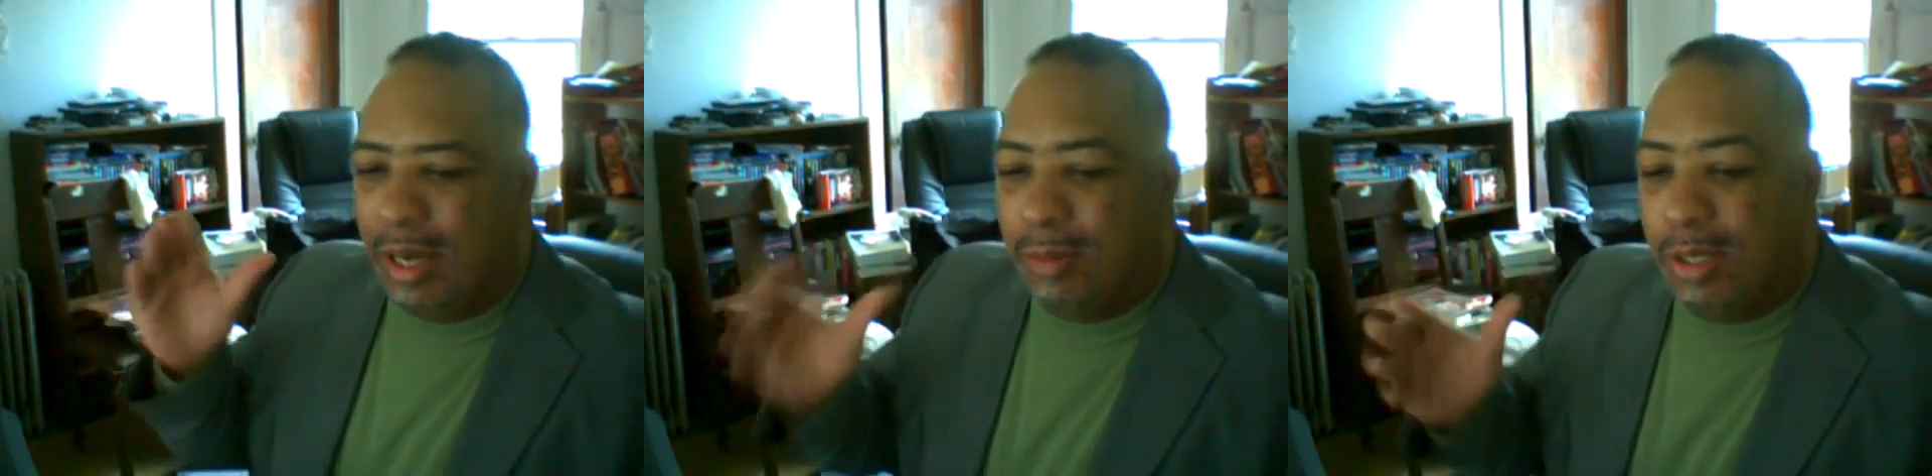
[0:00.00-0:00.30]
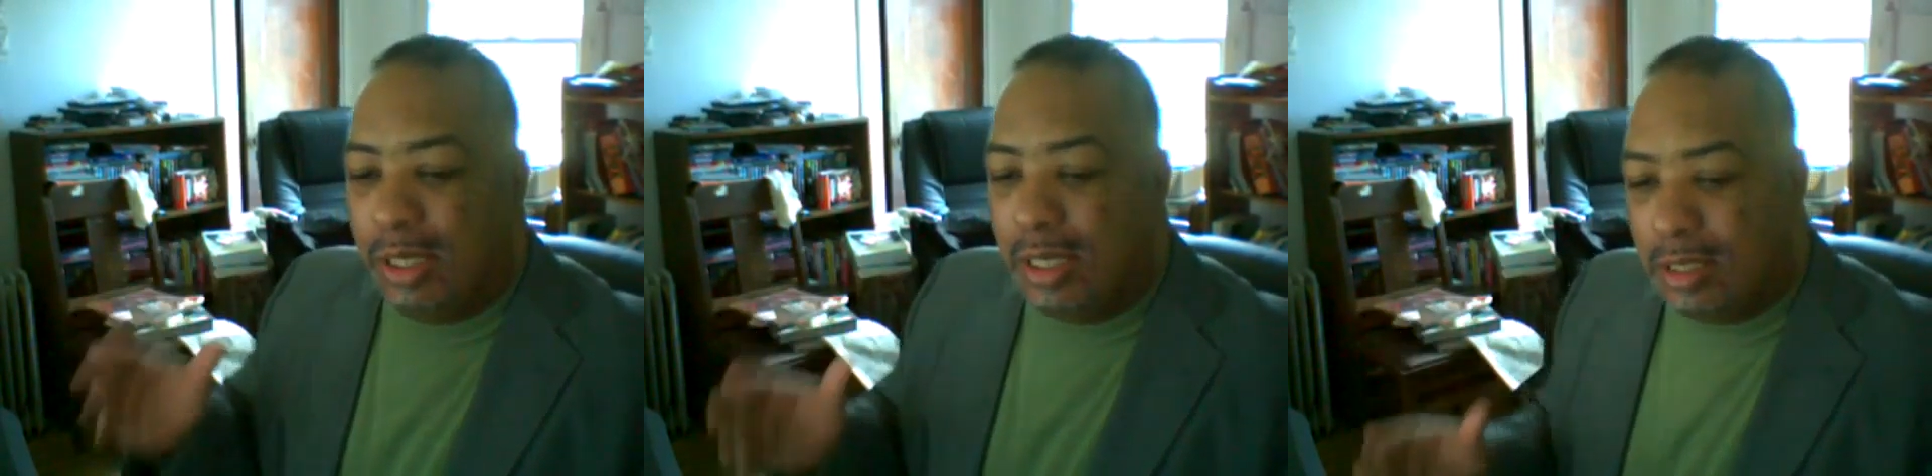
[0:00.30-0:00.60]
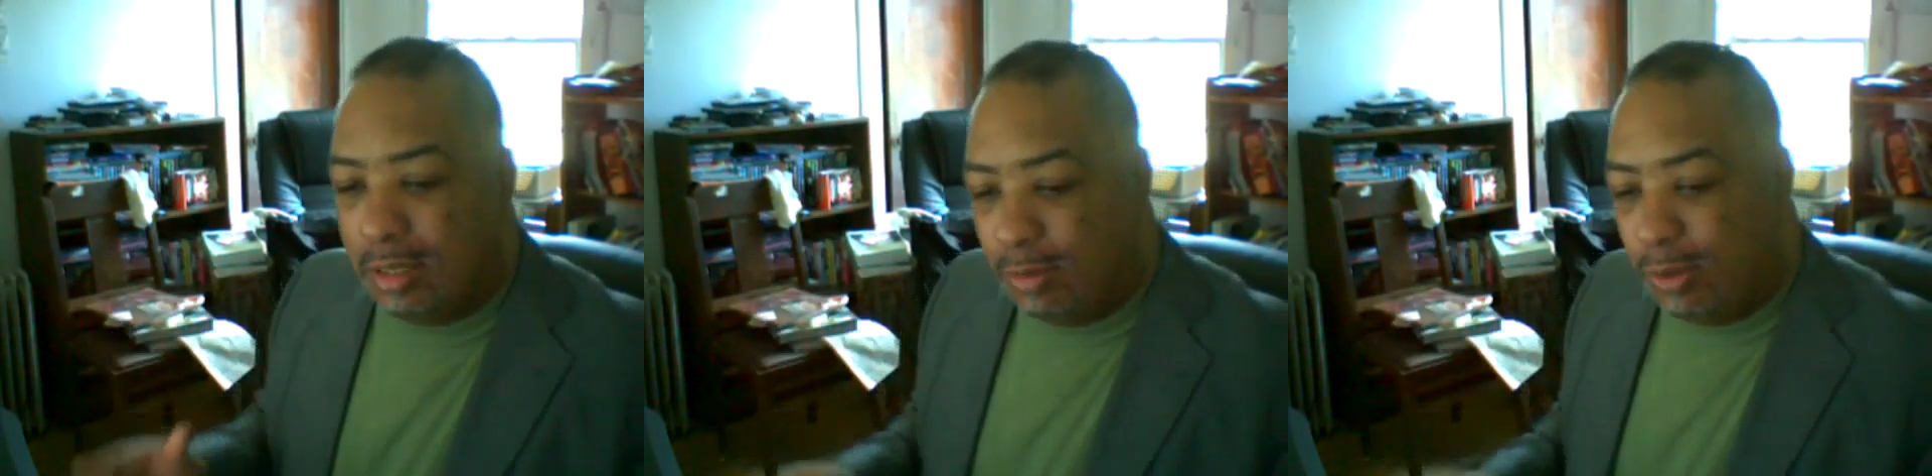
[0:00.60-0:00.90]
I'm going to get
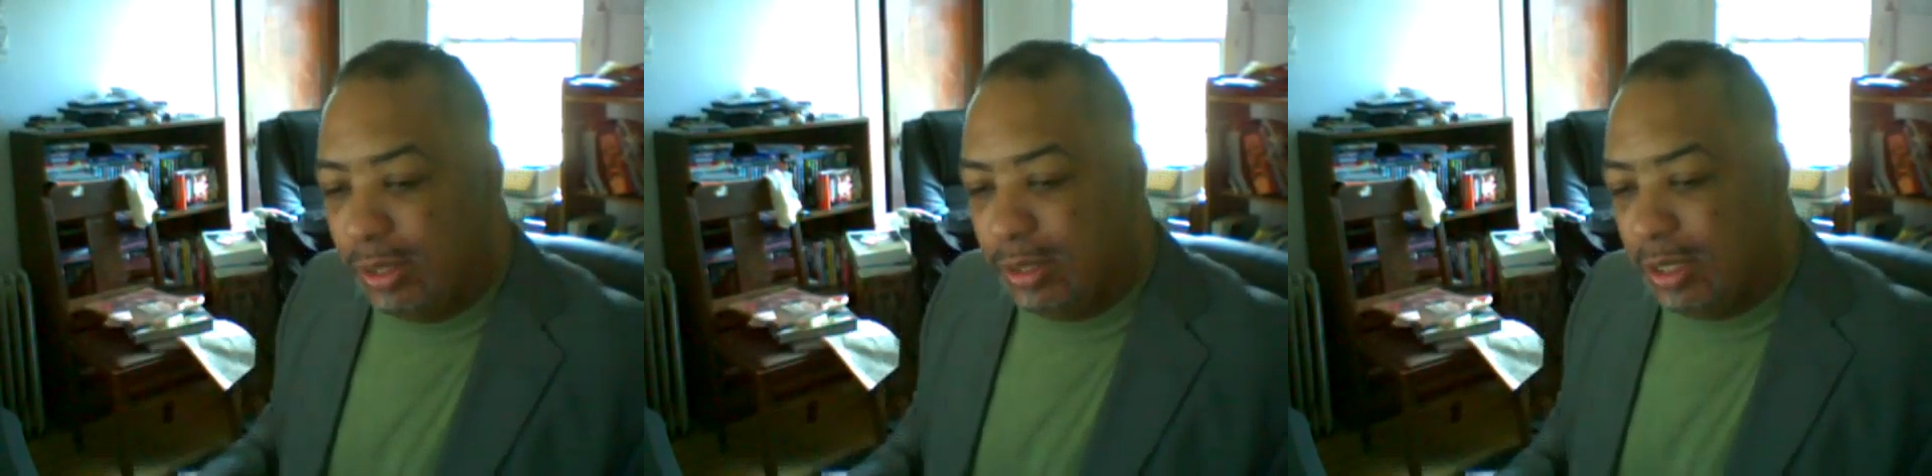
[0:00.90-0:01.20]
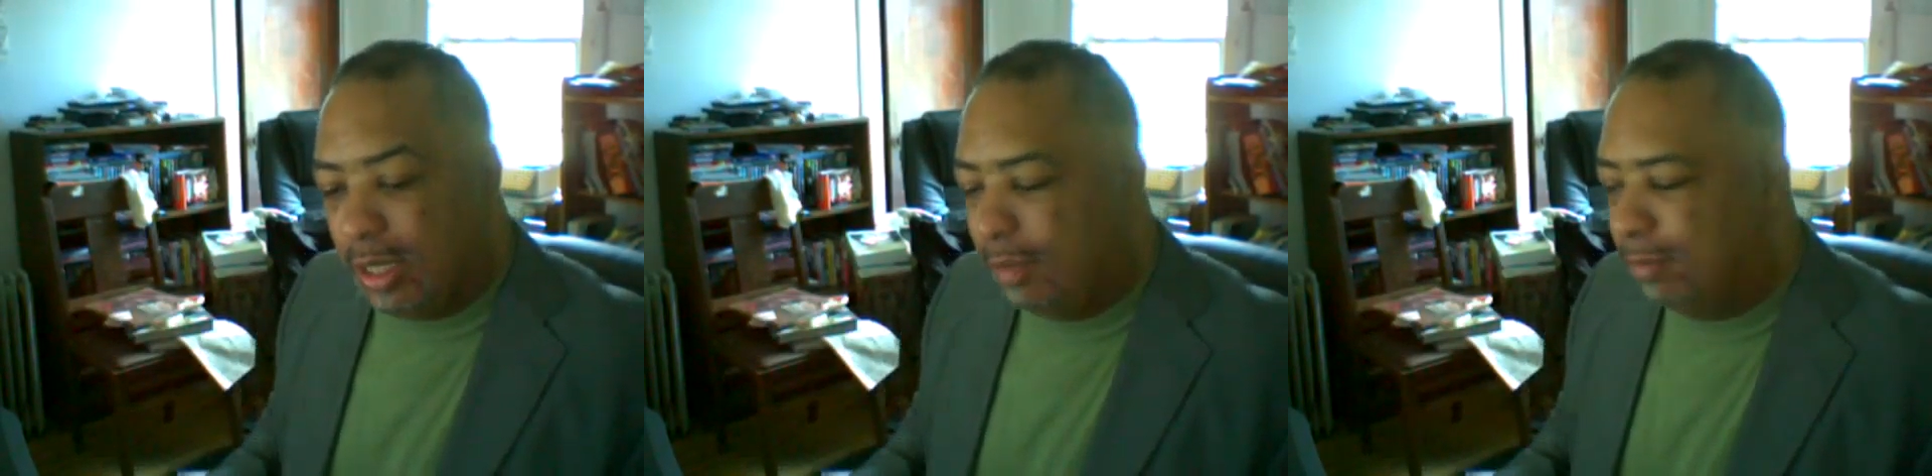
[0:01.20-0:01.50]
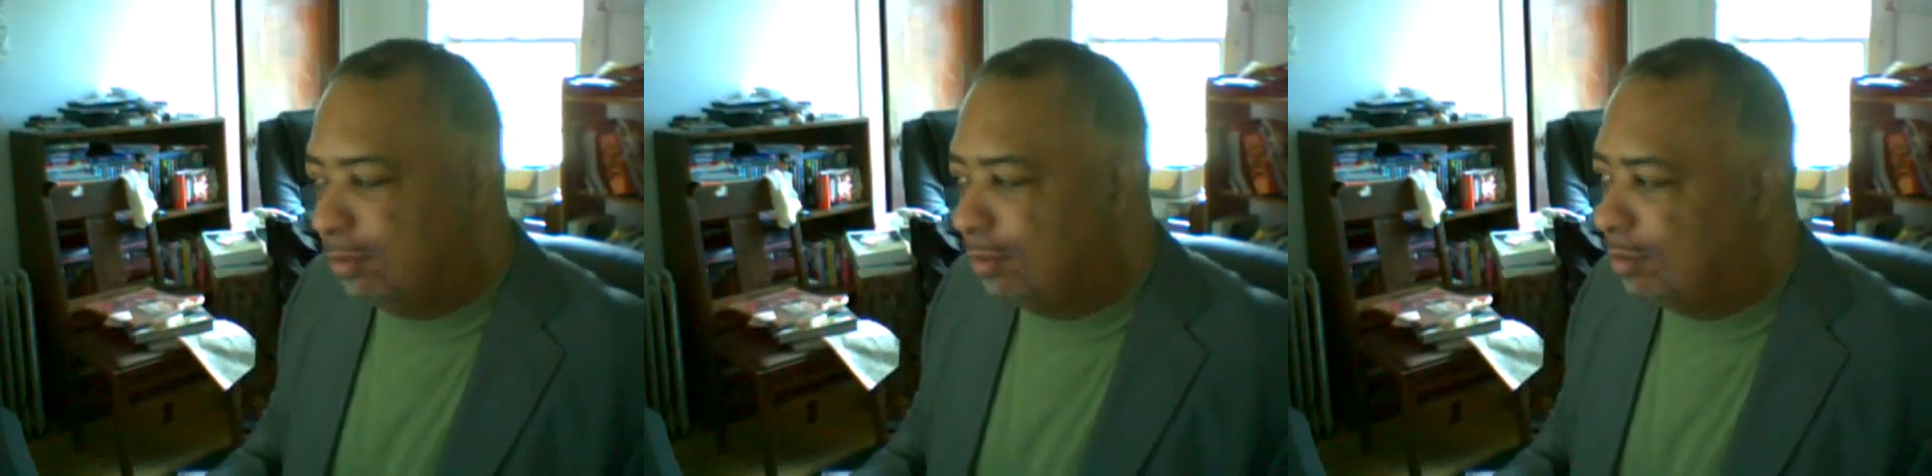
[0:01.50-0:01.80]
to the point today
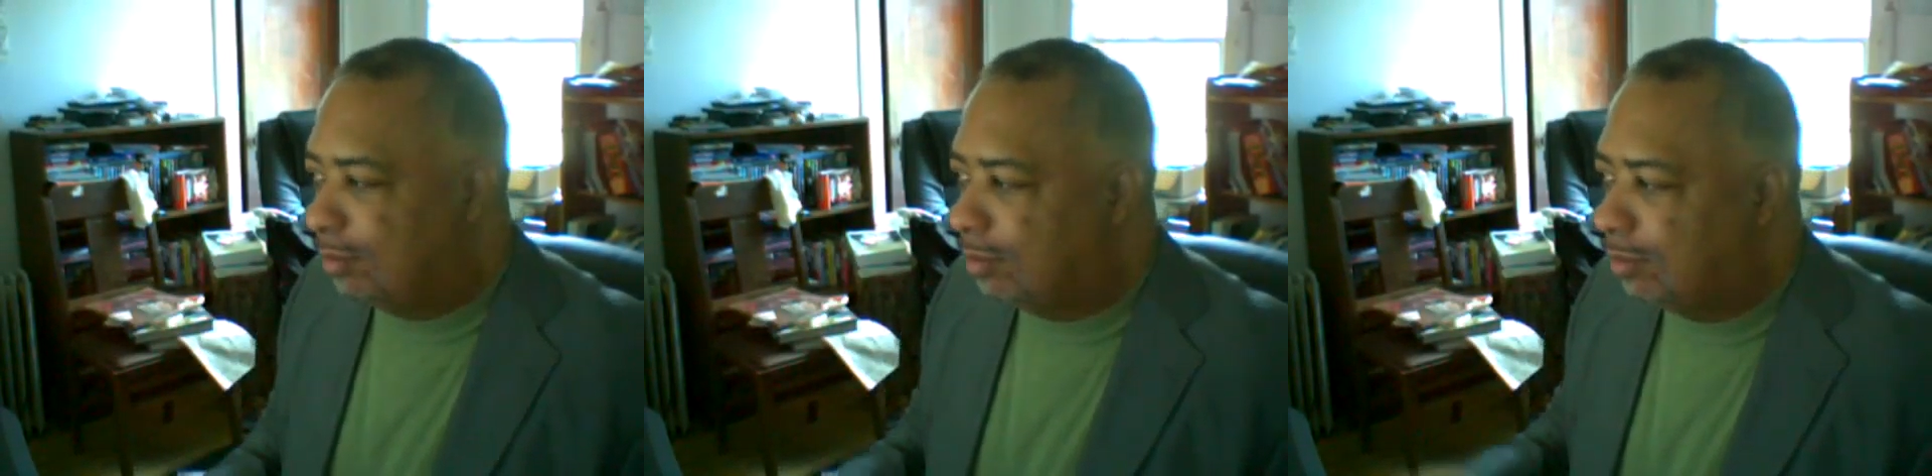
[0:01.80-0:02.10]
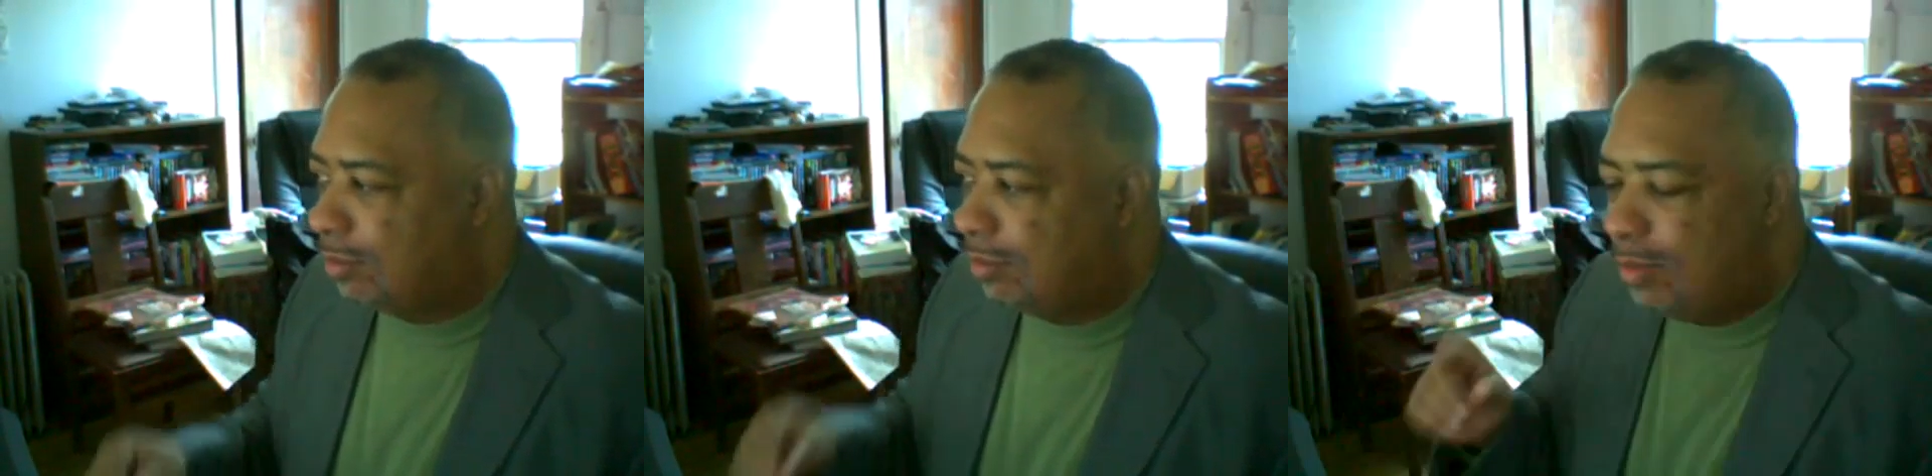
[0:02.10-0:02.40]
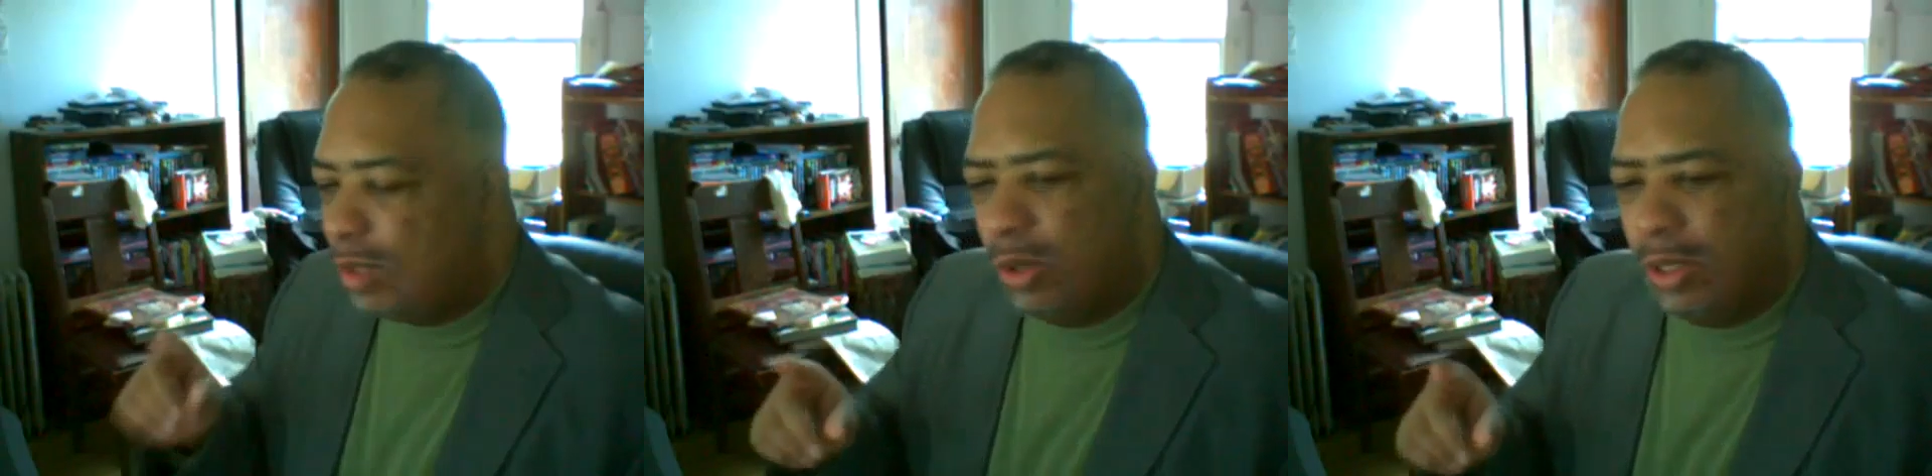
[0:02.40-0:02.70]

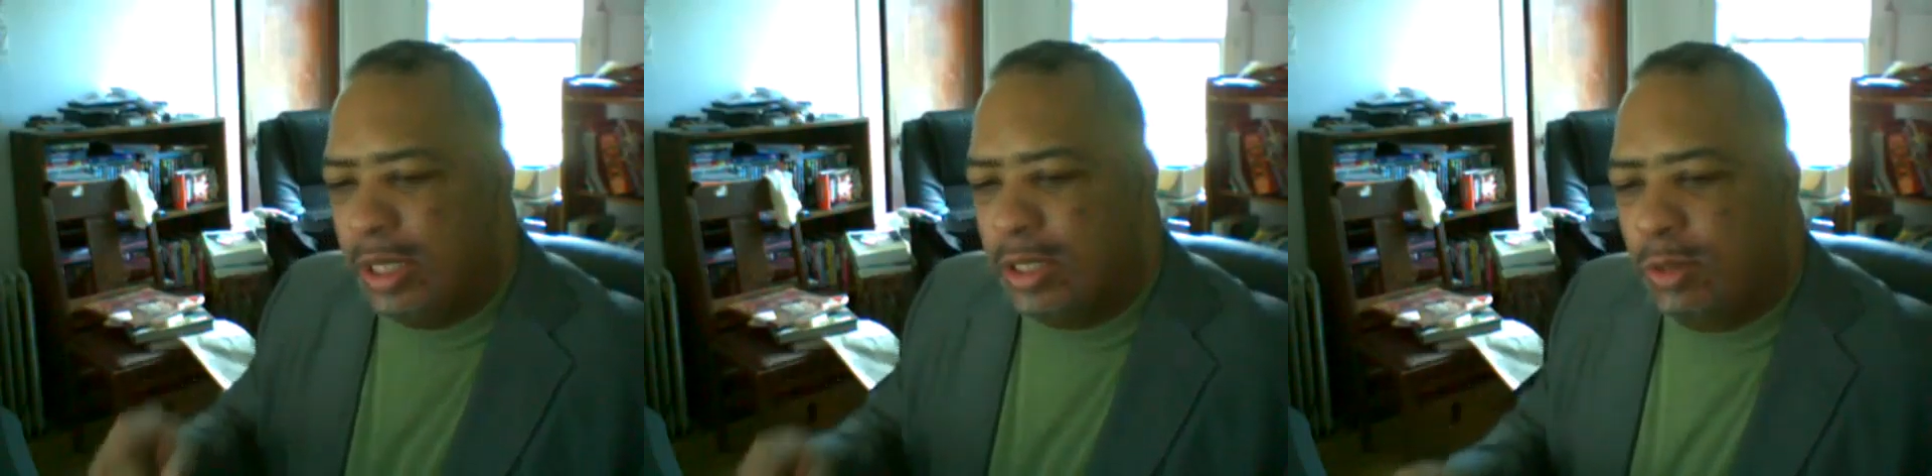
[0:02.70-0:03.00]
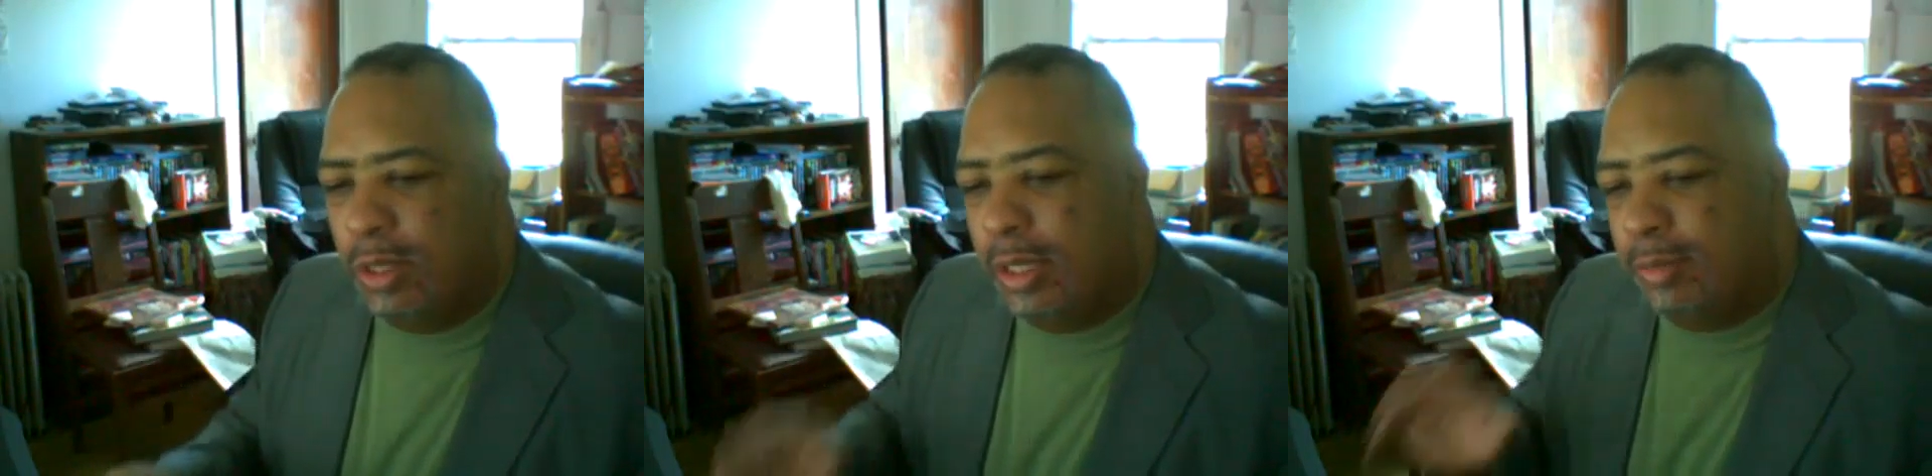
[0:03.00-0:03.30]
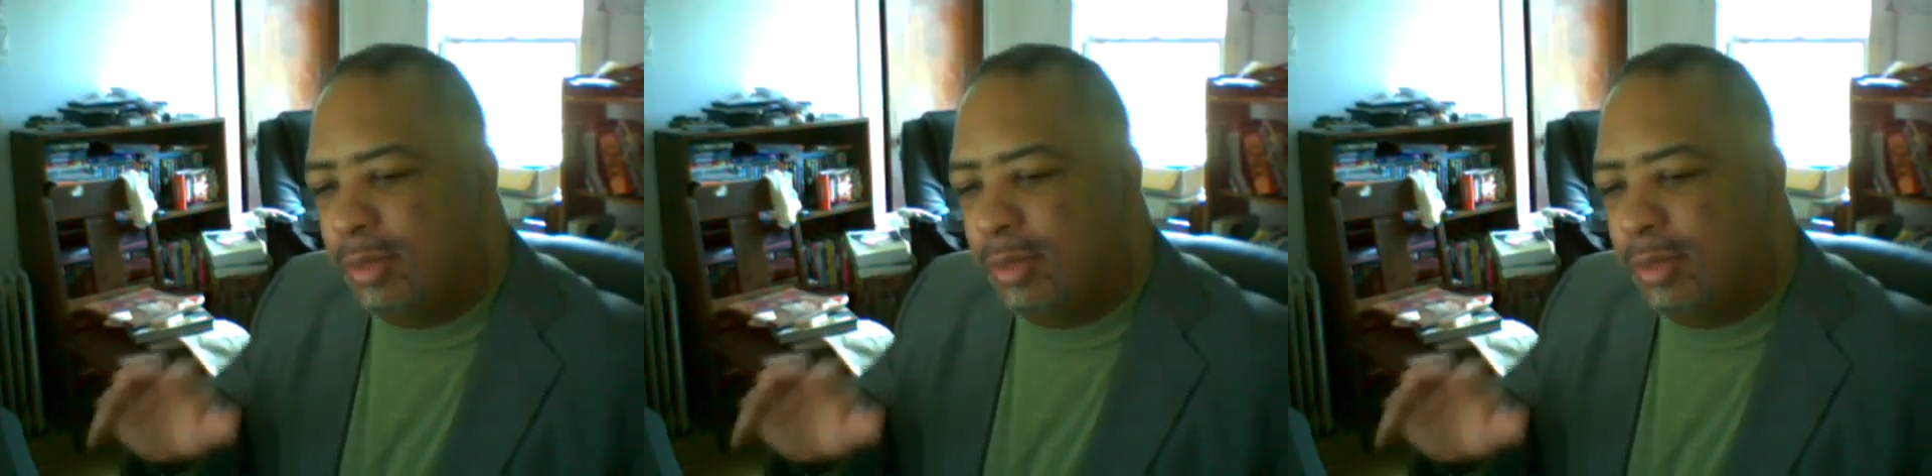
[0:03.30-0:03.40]
on this one.